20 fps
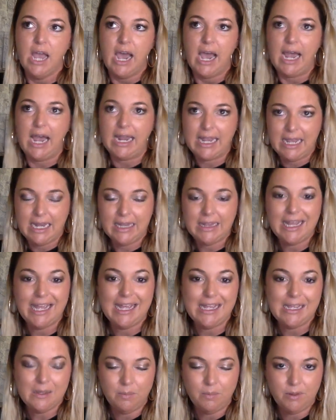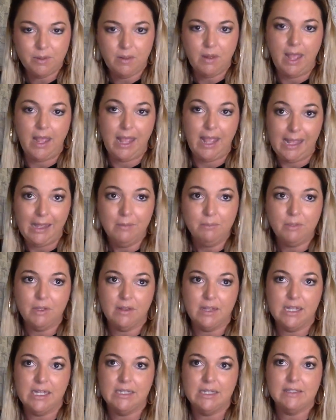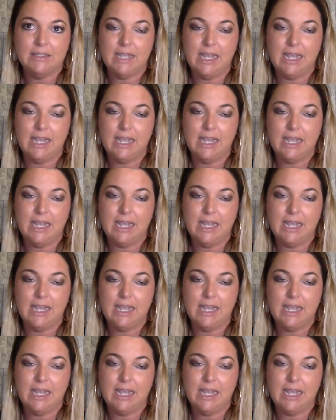I get in the ambulance,